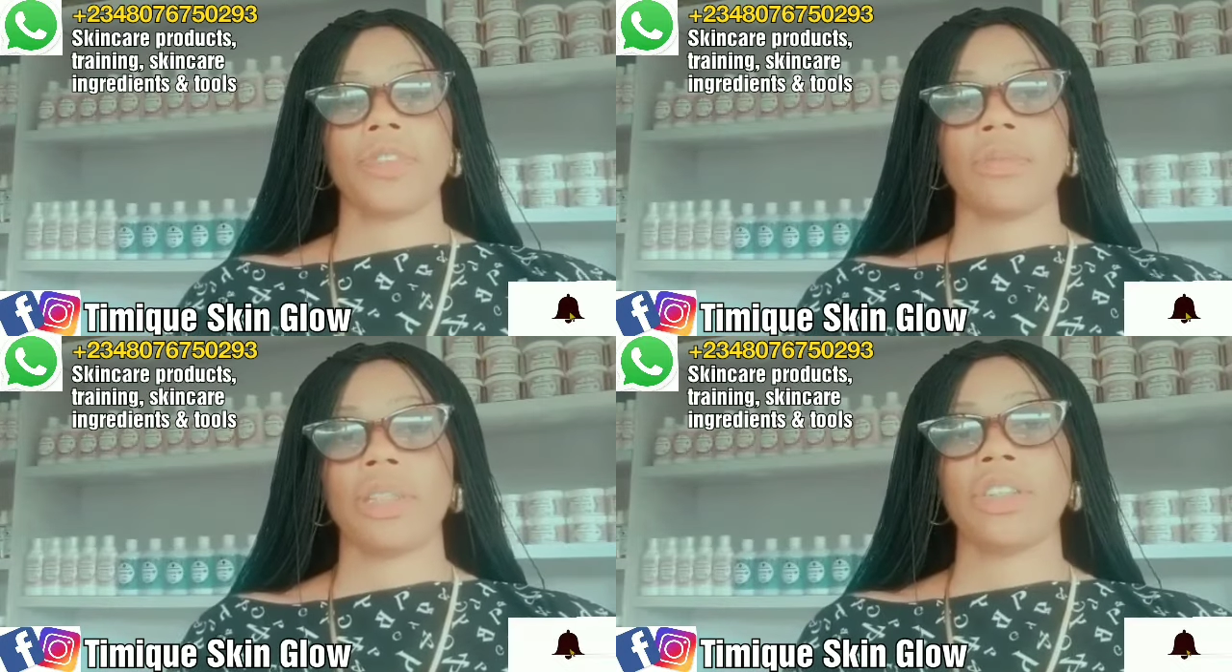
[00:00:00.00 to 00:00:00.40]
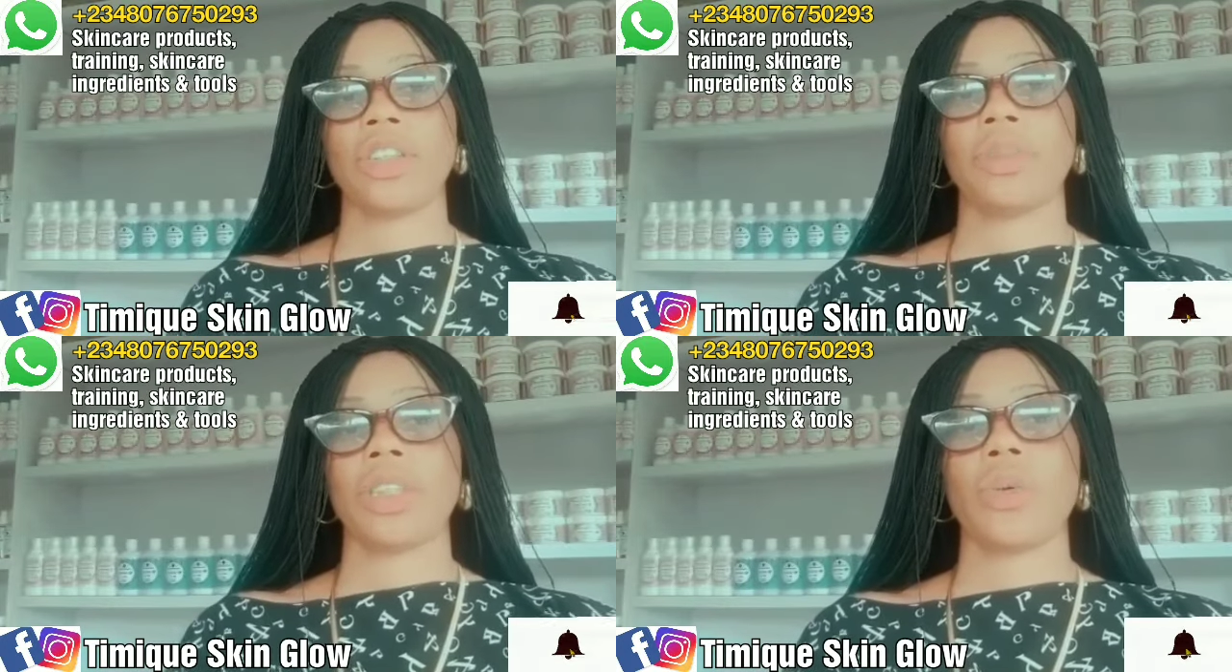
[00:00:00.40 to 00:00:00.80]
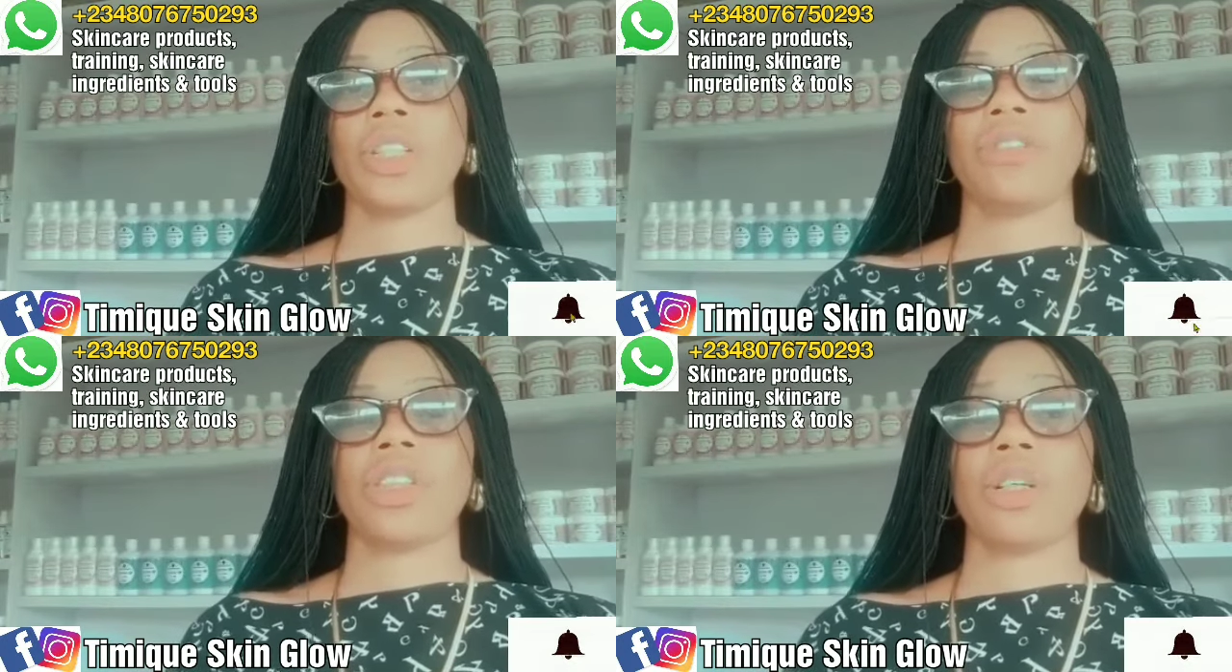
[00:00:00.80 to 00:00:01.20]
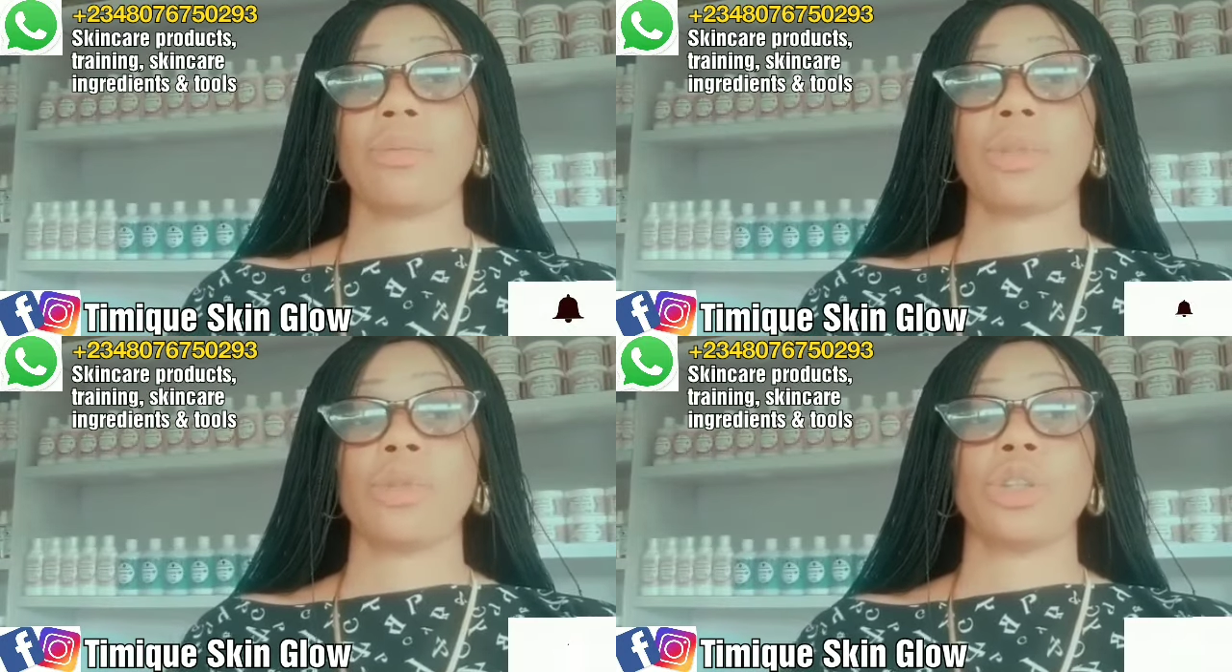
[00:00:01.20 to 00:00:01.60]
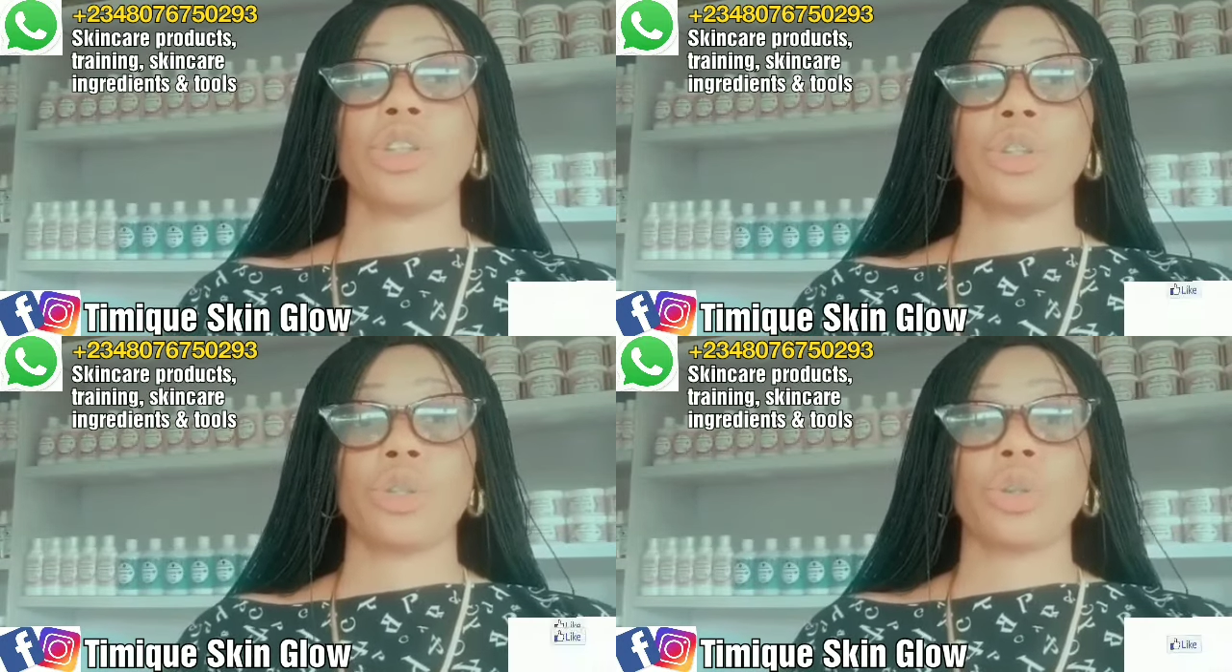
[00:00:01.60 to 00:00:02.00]
In my subsequent video, I'm going to
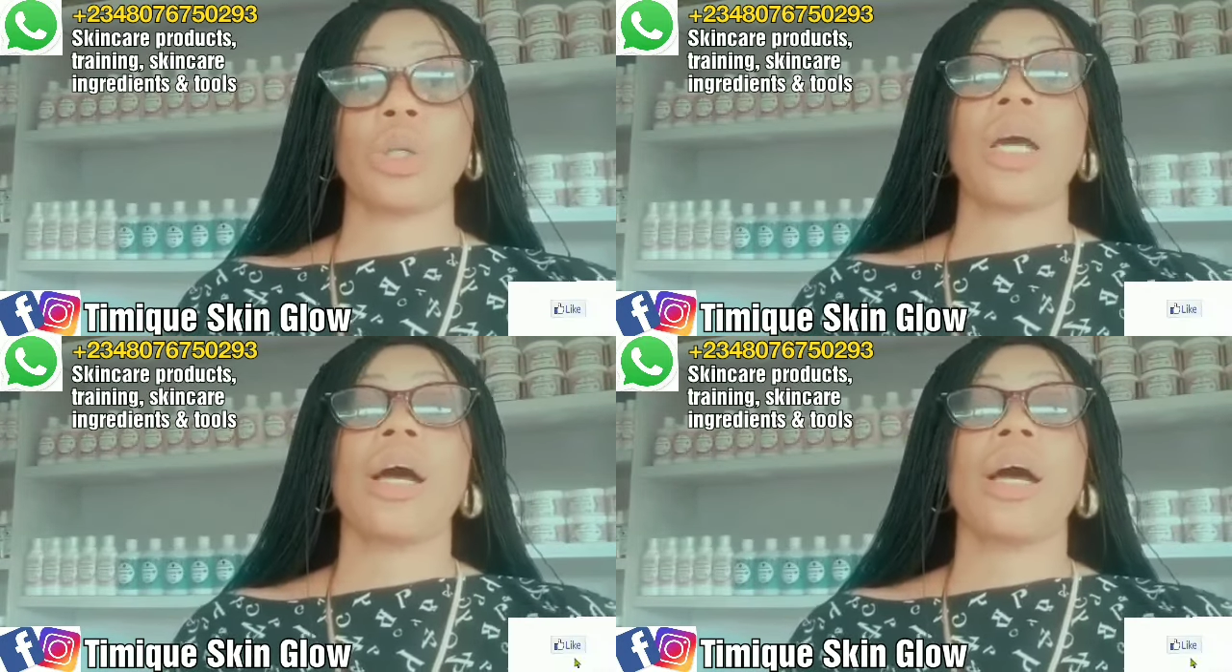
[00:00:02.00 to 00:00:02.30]
show you